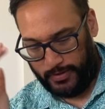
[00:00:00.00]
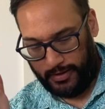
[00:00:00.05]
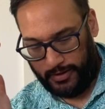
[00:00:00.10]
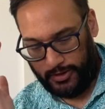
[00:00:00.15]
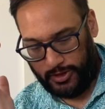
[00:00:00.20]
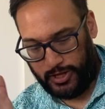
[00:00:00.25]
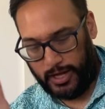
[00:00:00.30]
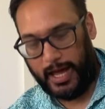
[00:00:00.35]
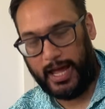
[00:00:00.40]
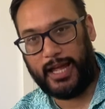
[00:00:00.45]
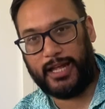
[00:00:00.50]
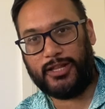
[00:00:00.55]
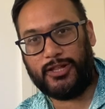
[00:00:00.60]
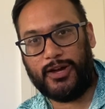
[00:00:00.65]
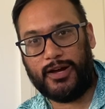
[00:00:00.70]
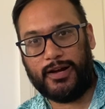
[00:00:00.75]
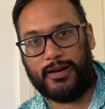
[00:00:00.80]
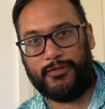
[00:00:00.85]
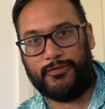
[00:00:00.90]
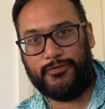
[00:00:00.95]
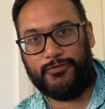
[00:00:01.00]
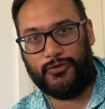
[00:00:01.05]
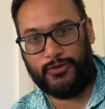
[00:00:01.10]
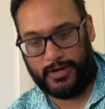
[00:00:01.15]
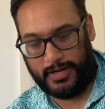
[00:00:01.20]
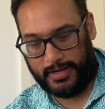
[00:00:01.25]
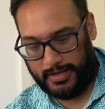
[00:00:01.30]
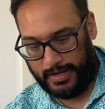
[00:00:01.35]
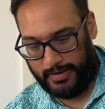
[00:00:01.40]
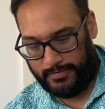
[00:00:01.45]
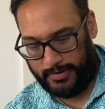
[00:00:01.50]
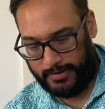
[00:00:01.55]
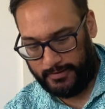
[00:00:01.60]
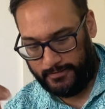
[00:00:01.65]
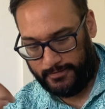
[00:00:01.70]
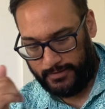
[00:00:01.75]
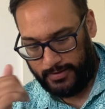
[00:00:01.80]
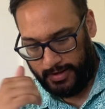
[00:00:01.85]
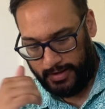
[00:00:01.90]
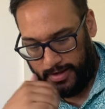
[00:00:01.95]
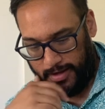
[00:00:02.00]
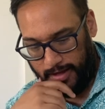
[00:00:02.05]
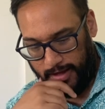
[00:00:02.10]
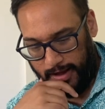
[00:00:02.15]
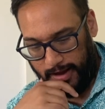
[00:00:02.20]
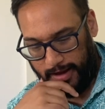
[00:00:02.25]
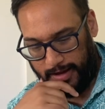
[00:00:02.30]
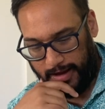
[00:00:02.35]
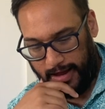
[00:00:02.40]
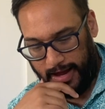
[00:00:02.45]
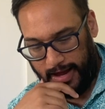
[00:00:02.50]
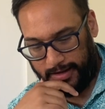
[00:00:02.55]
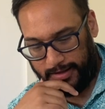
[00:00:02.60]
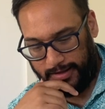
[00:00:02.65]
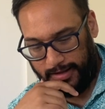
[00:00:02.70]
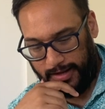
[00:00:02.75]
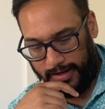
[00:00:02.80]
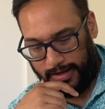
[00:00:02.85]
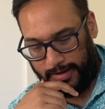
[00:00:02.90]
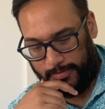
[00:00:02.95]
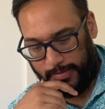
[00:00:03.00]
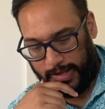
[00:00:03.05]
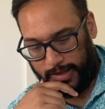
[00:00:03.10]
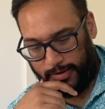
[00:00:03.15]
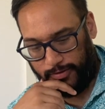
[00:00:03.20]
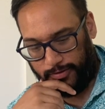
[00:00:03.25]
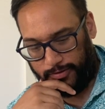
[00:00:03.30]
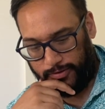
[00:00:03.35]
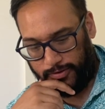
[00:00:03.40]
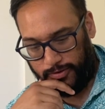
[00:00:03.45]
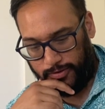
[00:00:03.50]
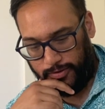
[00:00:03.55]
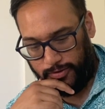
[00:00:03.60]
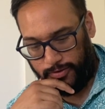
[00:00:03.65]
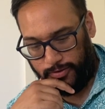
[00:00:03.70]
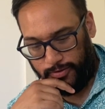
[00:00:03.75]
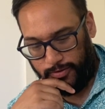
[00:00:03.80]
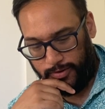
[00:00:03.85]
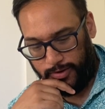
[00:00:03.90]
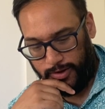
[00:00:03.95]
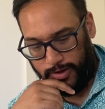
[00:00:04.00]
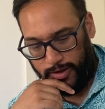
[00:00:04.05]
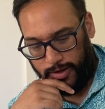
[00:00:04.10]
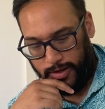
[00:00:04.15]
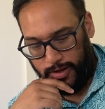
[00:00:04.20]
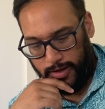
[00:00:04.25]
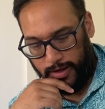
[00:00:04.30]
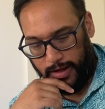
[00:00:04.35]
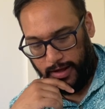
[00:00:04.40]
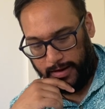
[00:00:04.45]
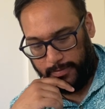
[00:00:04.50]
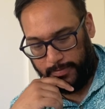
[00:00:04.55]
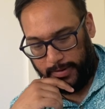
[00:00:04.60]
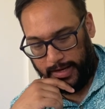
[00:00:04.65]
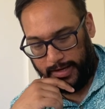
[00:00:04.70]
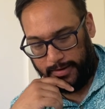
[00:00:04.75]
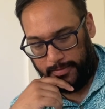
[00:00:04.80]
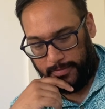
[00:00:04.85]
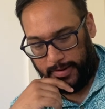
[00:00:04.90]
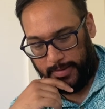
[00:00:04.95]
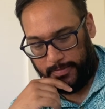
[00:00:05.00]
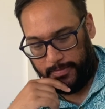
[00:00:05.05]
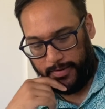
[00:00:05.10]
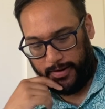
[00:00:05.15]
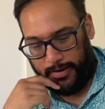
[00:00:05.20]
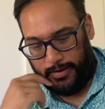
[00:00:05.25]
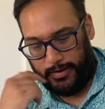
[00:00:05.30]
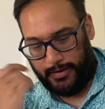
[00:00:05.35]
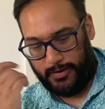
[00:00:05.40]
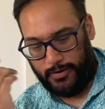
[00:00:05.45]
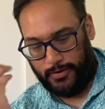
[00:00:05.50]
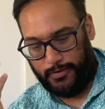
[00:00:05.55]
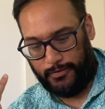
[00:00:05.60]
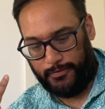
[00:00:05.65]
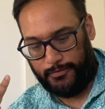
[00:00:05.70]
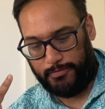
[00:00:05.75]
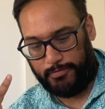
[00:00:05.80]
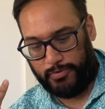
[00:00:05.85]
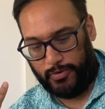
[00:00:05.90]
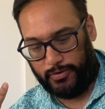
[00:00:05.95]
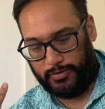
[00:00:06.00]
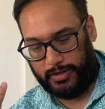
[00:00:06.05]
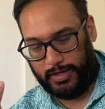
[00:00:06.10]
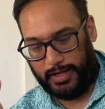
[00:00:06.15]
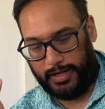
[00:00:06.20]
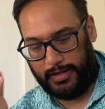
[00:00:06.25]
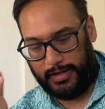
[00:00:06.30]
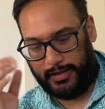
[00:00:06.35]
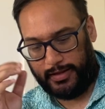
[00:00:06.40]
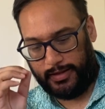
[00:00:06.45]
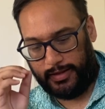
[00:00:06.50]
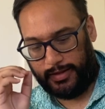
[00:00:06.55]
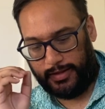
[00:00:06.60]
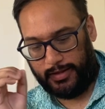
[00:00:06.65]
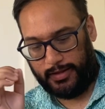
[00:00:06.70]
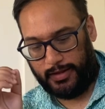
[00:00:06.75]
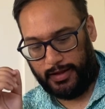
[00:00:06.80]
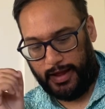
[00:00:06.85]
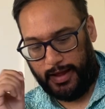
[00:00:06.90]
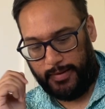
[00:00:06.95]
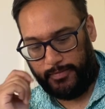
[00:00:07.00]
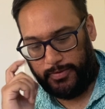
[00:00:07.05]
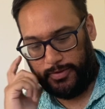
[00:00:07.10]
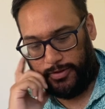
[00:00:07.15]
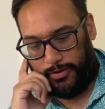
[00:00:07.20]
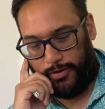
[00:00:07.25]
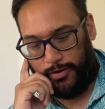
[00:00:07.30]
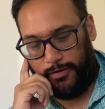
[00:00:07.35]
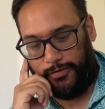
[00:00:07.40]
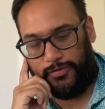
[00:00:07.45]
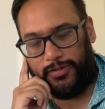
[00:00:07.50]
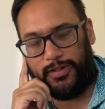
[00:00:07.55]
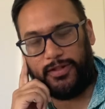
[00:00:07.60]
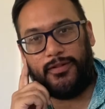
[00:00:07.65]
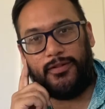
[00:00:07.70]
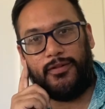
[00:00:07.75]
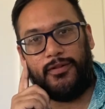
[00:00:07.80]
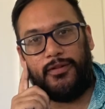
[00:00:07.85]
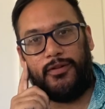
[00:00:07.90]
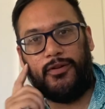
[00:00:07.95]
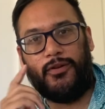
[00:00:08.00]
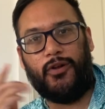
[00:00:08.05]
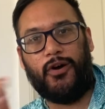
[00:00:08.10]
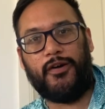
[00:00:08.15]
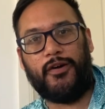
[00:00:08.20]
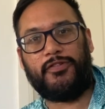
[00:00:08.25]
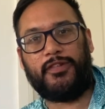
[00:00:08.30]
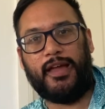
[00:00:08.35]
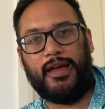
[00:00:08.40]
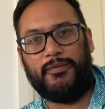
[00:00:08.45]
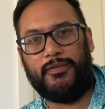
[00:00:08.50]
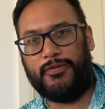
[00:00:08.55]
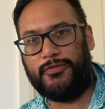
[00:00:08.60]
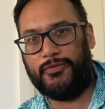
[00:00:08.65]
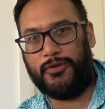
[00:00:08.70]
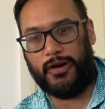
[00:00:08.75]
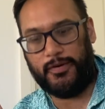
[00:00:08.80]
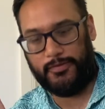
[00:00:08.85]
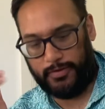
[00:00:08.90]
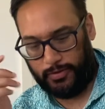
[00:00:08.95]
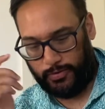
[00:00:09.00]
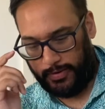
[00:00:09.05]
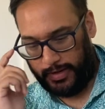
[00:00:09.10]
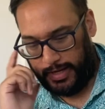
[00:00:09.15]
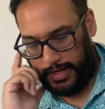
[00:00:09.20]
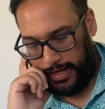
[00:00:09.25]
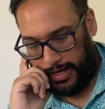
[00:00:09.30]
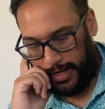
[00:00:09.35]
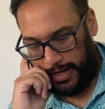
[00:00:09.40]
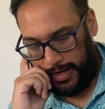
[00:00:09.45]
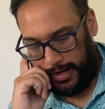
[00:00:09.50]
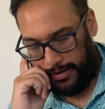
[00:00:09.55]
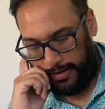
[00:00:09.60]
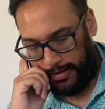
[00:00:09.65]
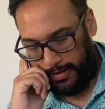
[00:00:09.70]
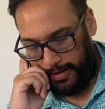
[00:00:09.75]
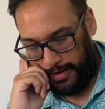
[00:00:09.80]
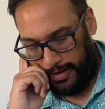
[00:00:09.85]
Jade Young, 47, an architect and mother of 2, had been a member of Bondi Surf Lifesaving for over 20 years,